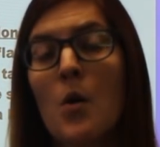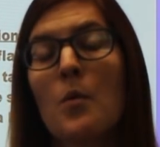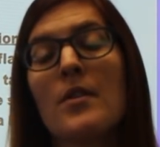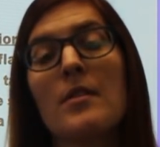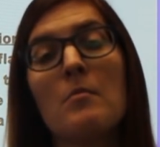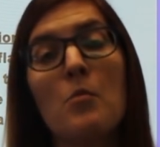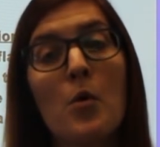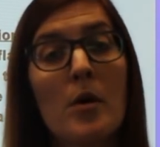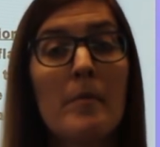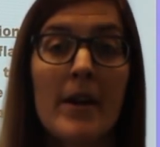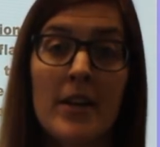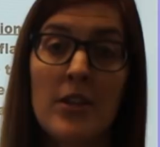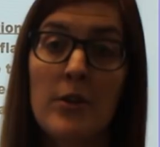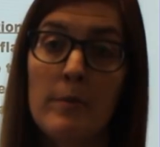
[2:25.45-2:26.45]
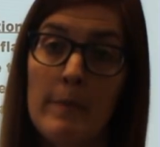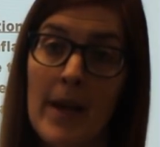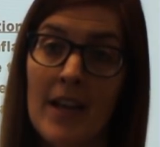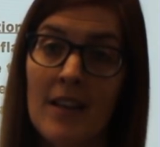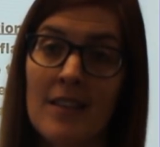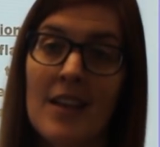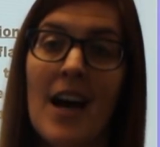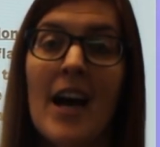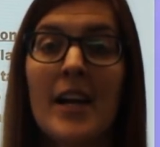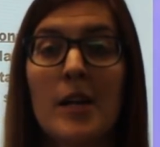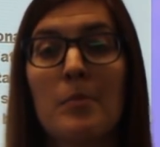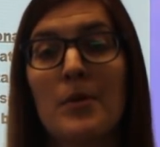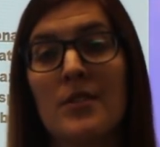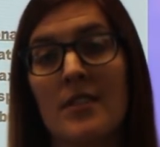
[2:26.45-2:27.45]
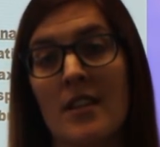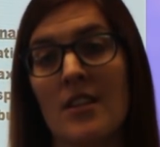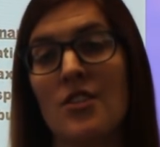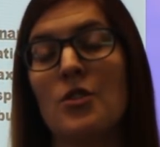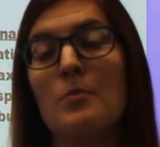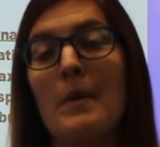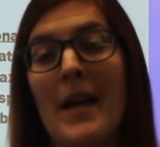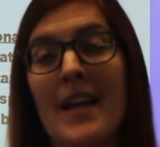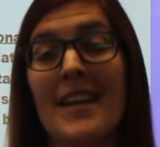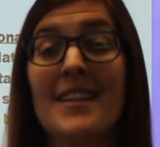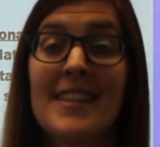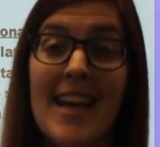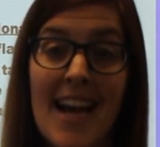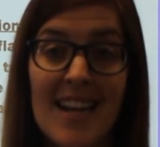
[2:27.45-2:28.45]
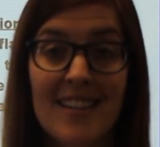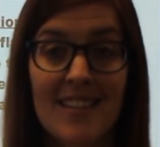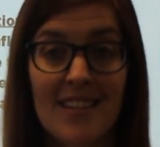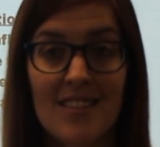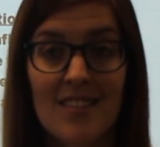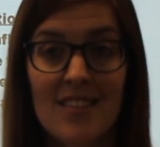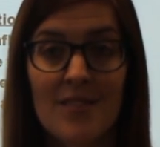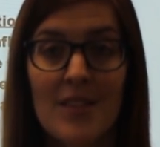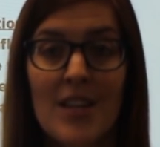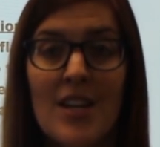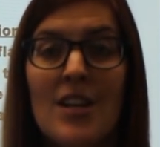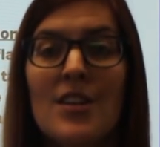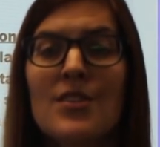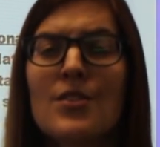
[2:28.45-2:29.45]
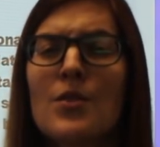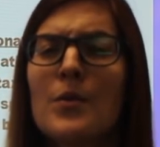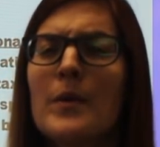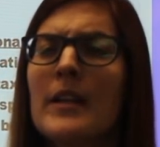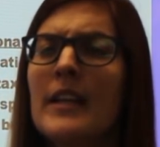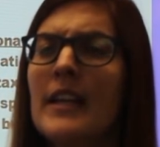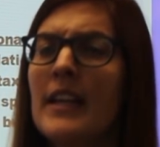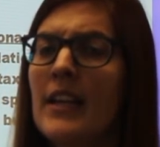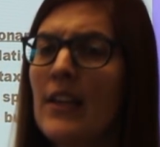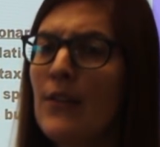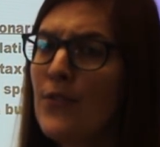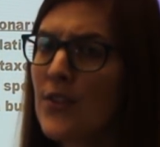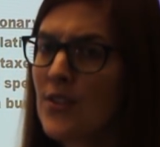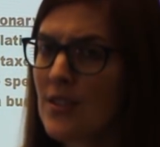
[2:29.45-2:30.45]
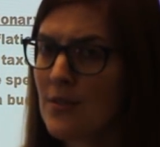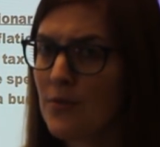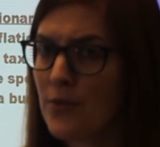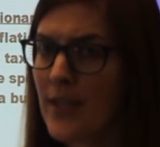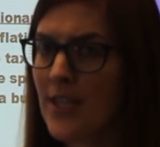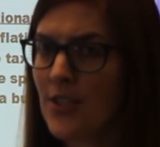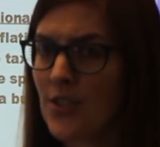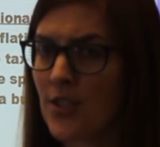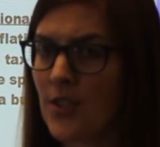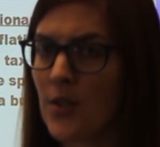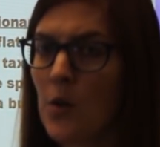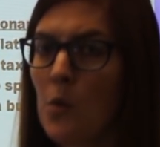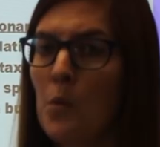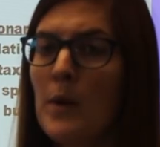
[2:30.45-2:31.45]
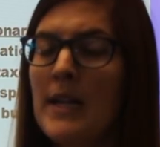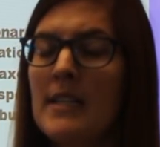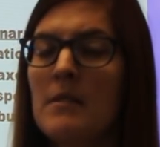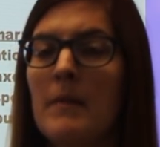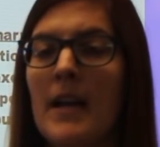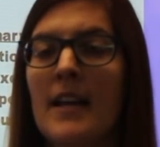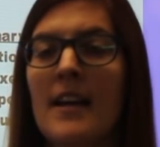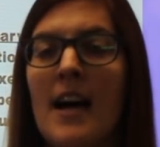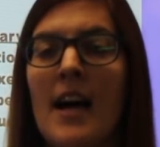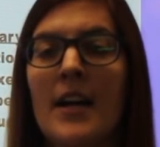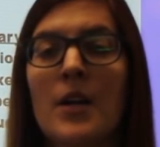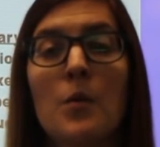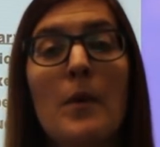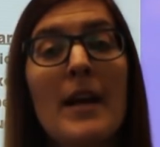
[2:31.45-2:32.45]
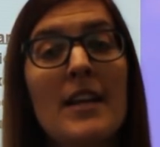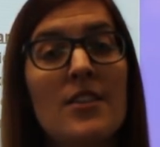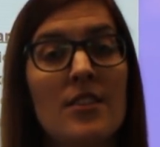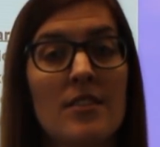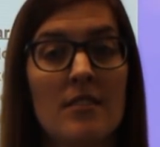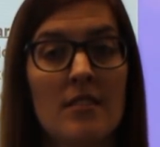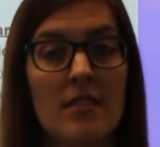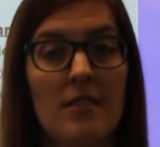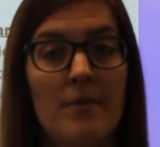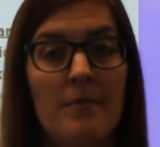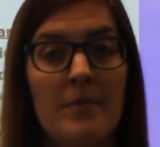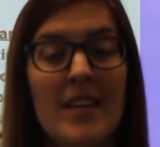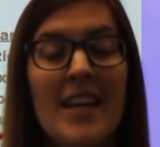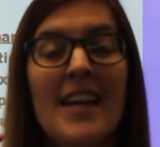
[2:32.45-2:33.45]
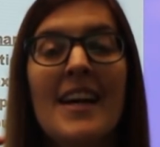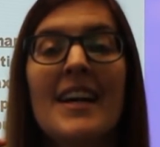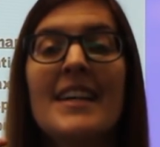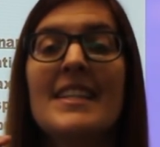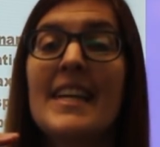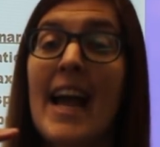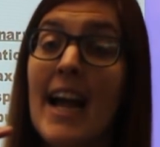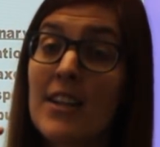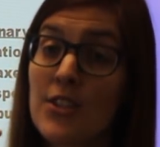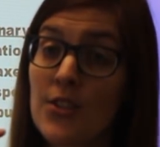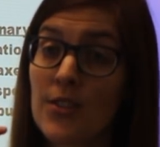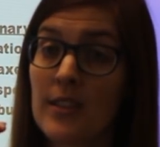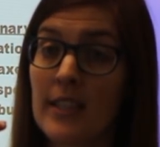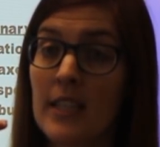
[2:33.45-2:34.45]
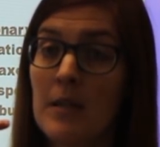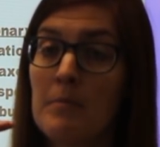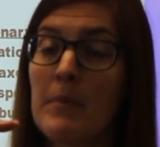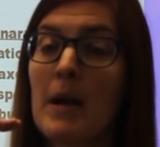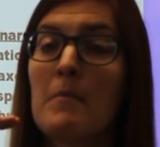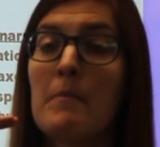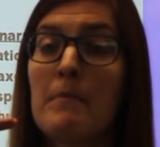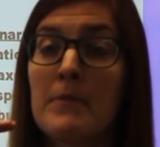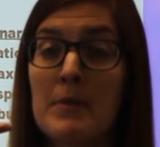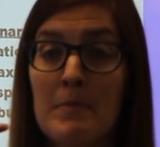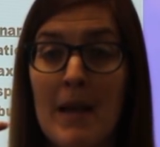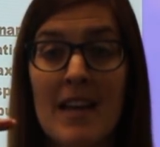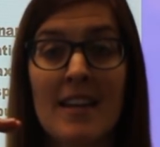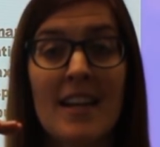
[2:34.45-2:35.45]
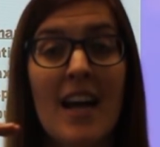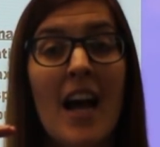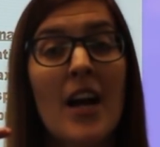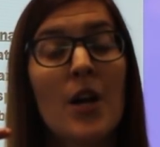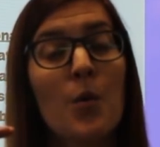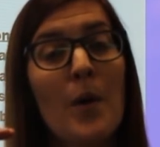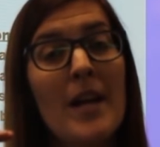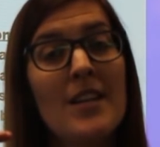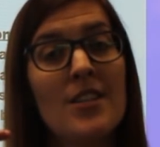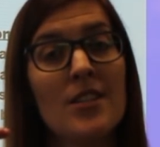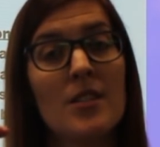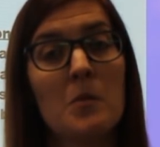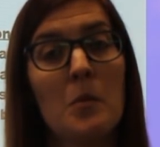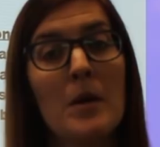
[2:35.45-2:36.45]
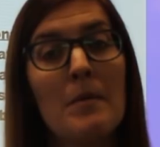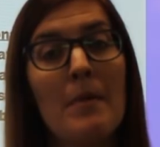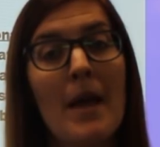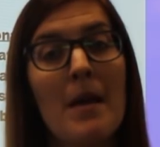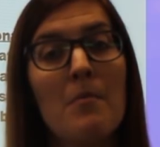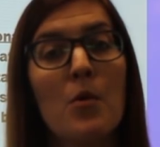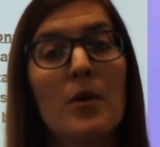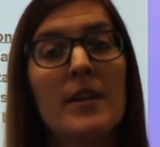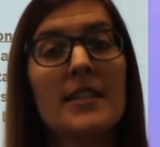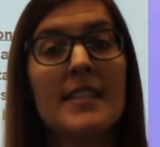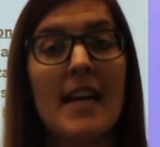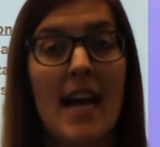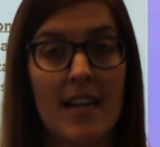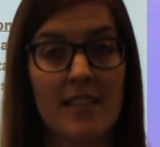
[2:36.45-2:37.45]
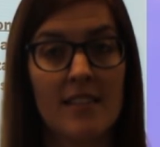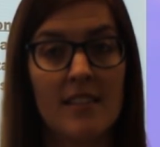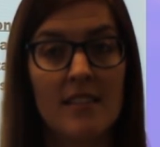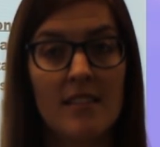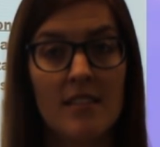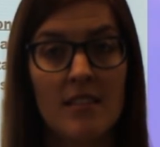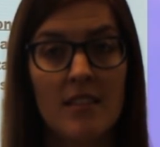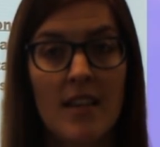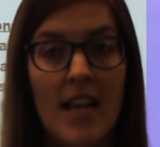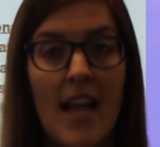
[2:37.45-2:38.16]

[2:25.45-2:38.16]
where the more money you make, the higher percentage you pay in taxes. So if there's inflation, we demand higher wages. Naturally, by demanding higher wages, we pay more in taxes,